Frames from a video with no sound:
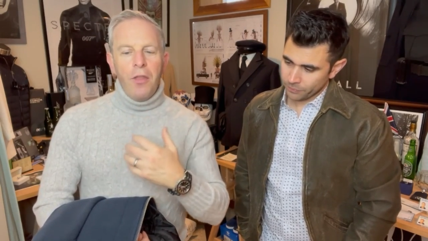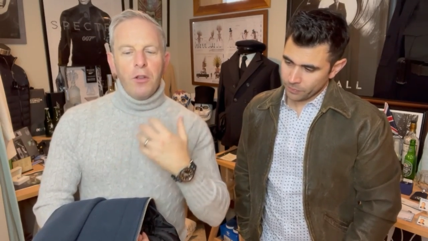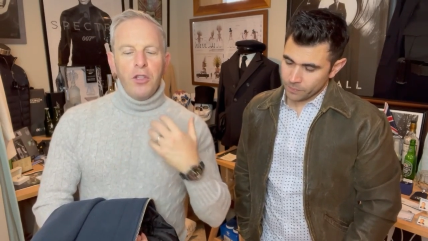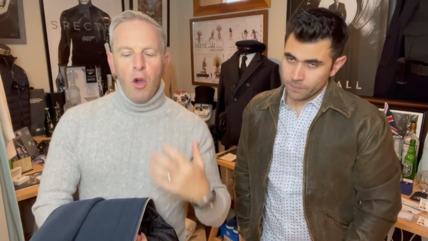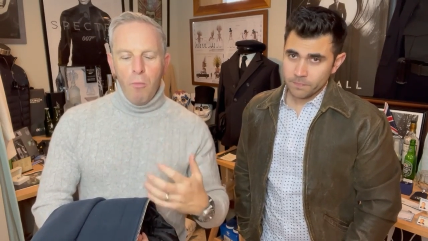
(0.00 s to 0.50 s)

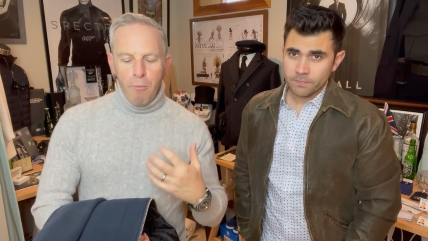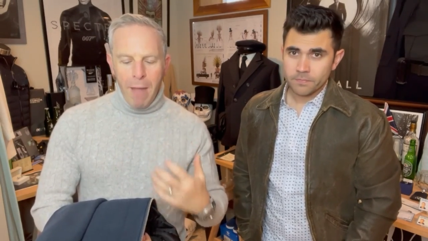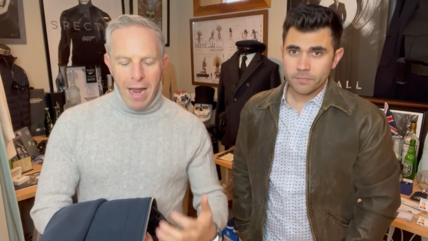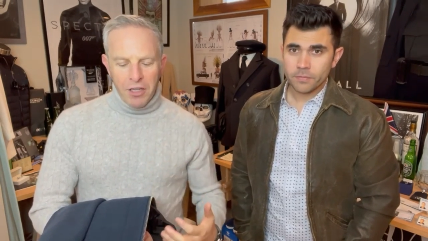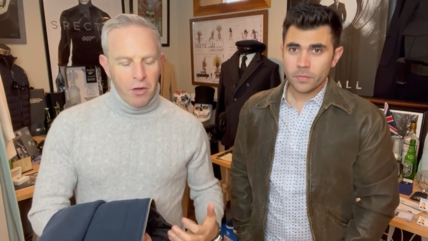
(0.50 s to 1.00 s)
Speaker 1: There's no
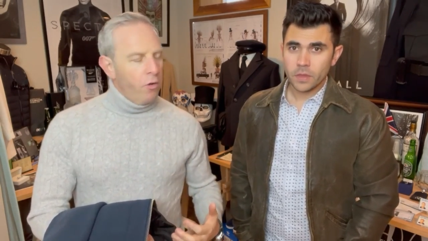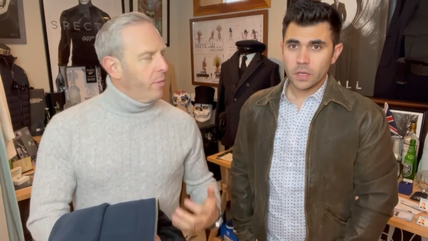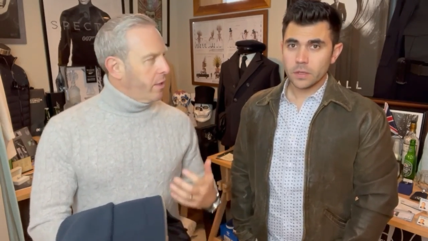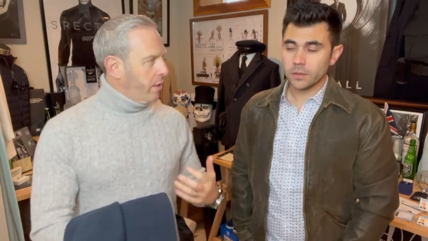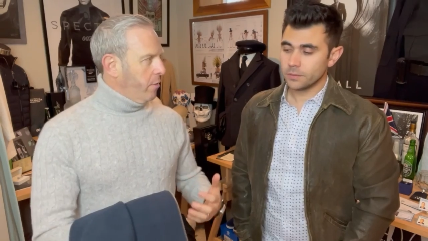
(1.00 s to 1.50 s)
magical
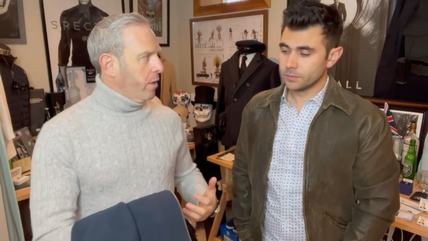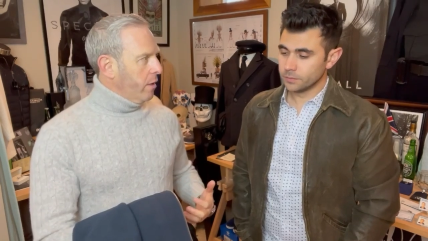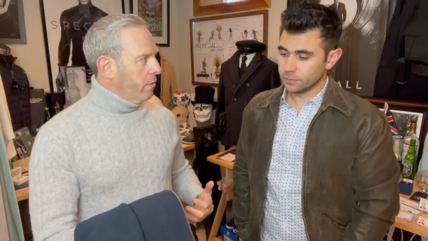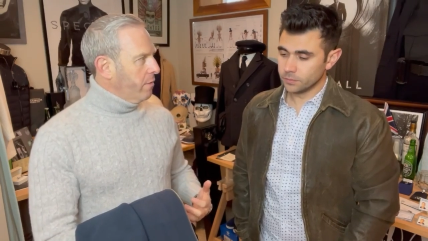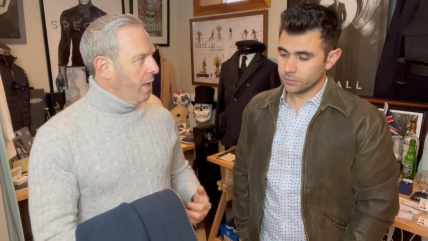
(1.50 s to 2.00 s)

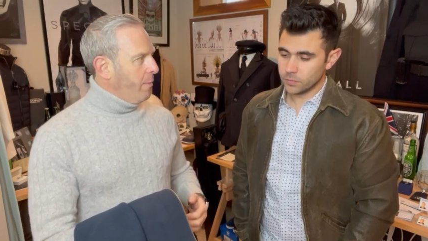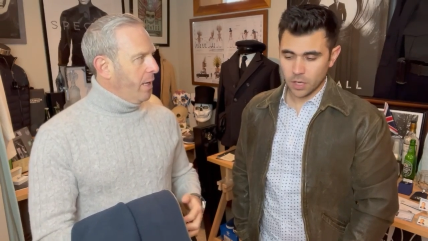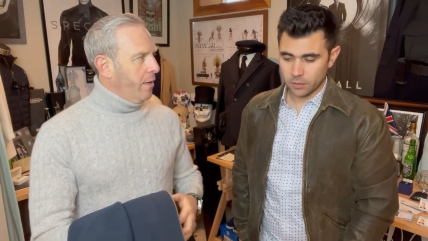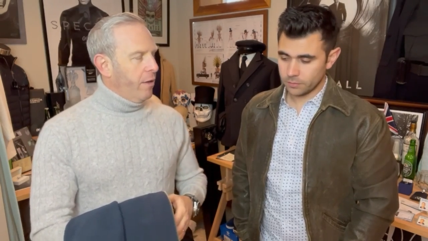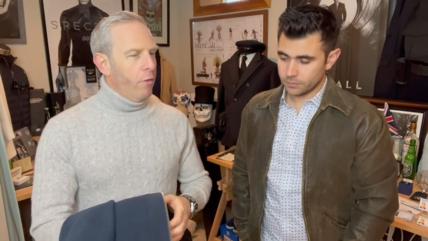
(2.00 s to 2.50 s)
material. I
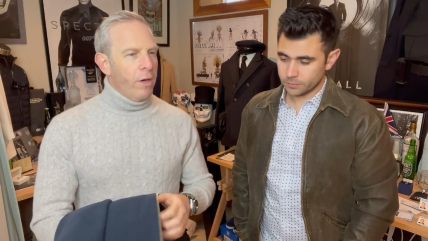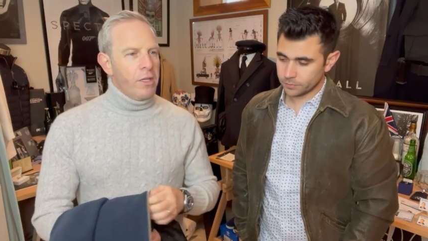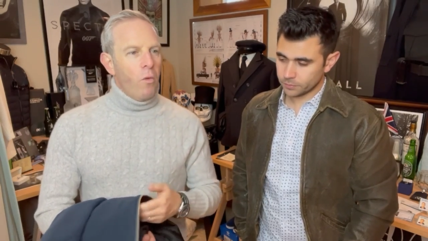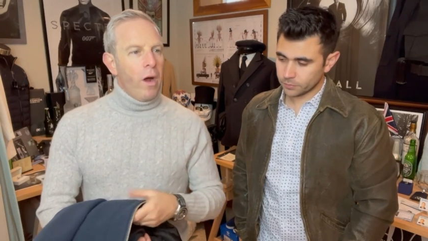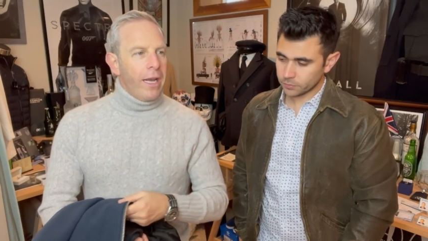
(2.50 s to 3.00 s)
mean, no. the
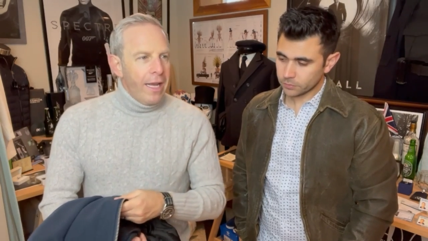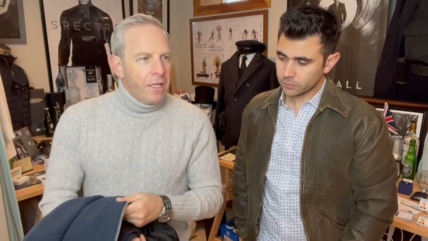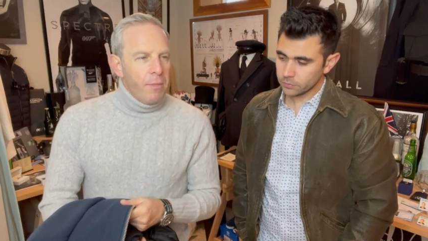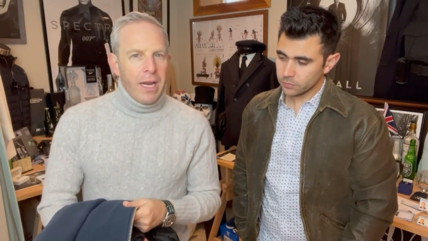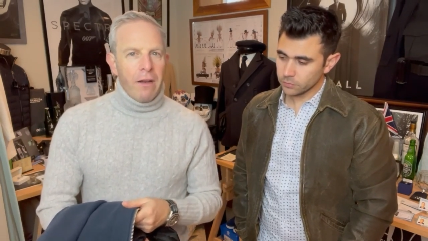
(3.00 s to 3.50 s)
original one
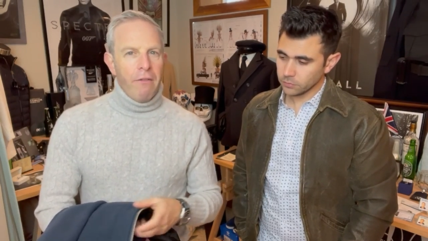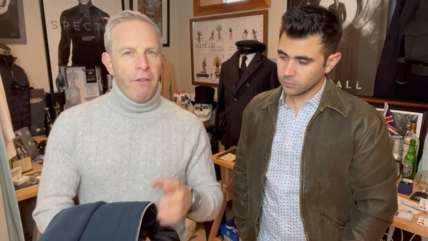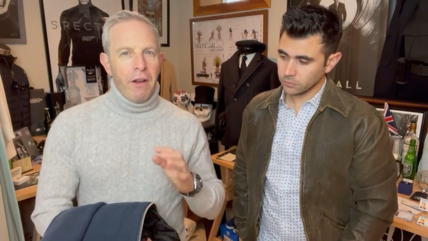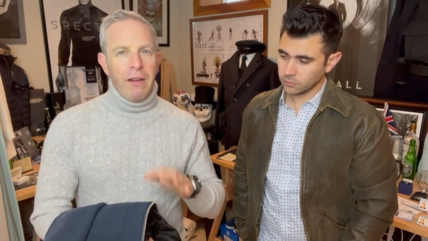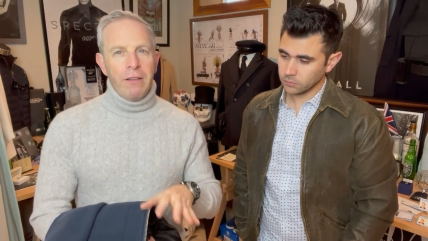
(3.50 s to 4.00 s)
is made out of
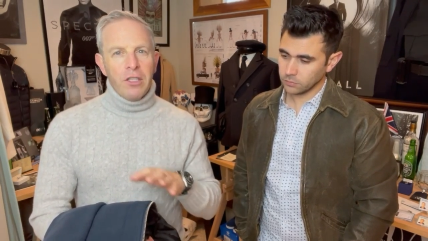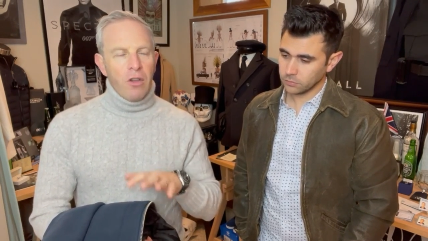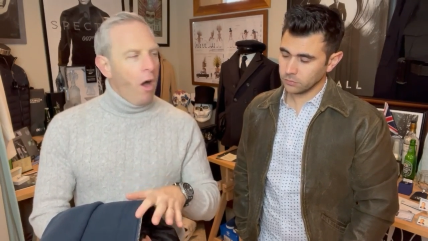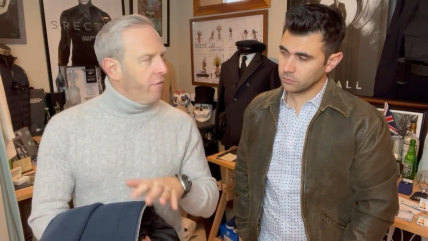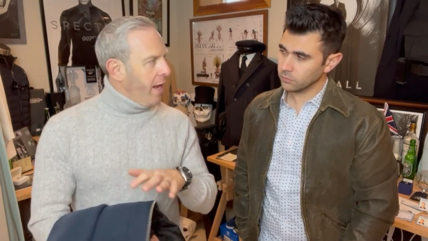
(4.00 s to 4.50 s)
a very
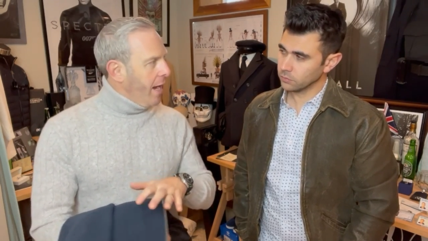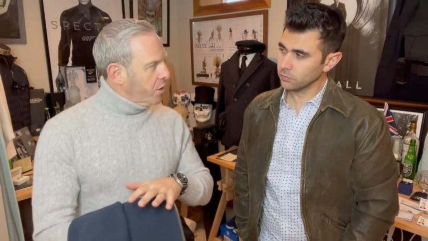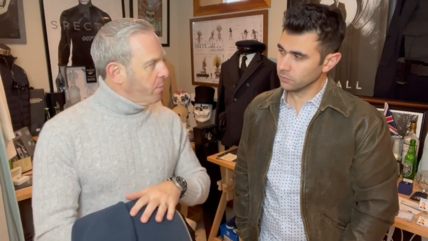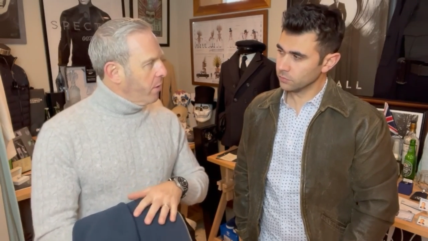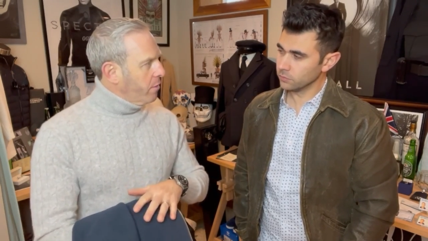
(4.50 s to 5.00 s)
soft
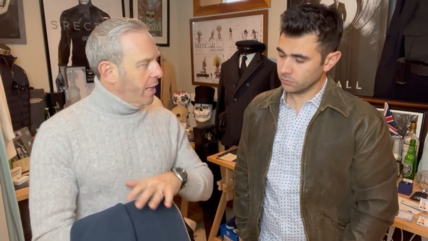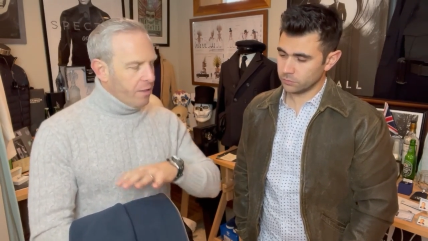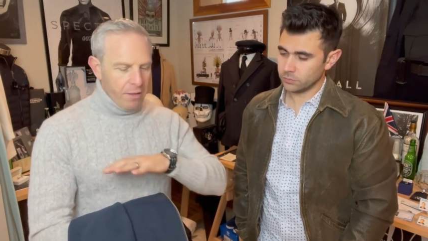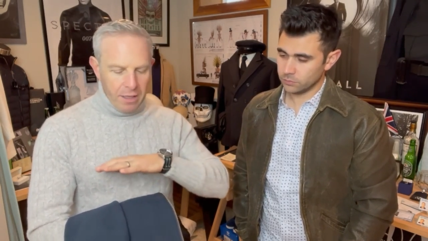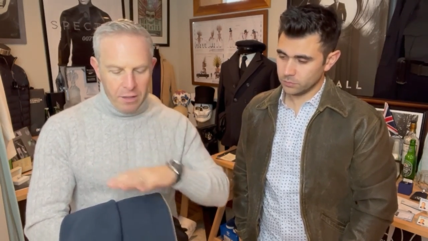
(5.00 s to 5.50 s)
cashmere
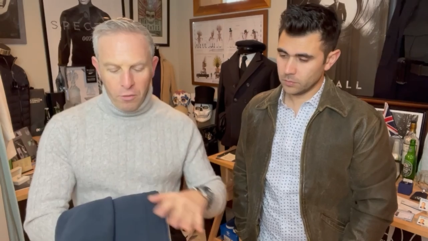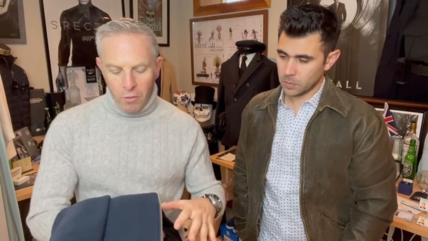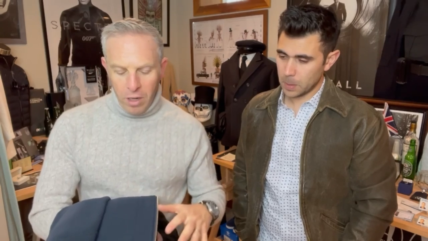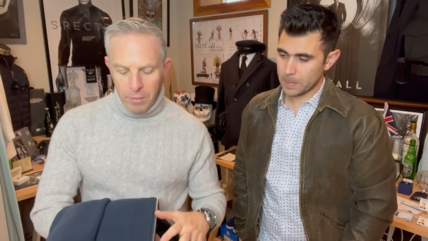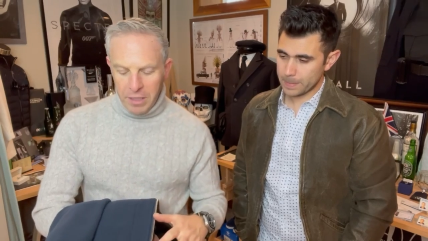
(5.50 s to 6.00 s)
that's mm -hmm.
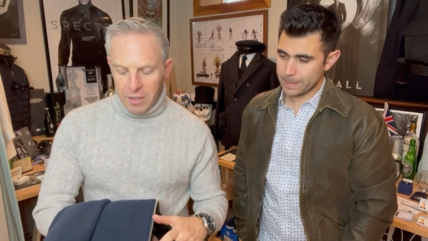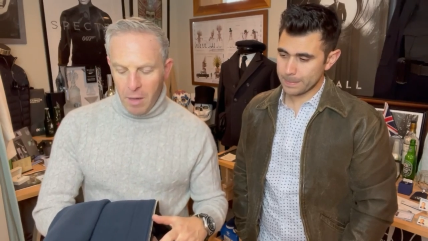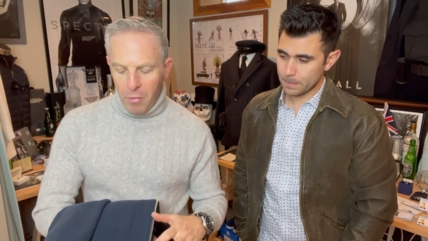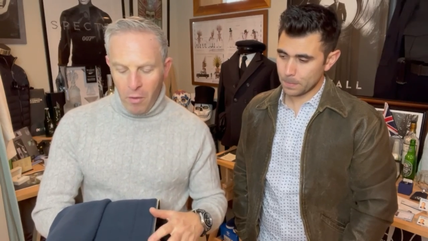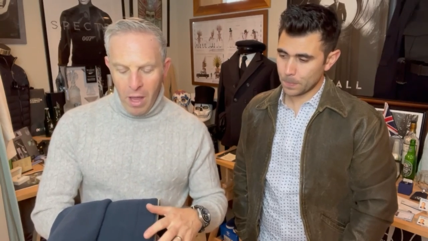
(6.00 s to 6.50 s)
incredibly
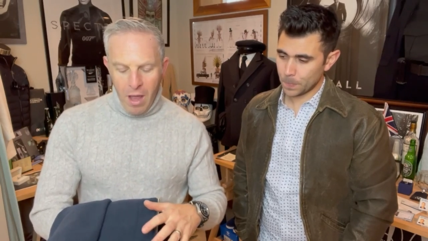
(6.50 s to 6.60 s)
supple.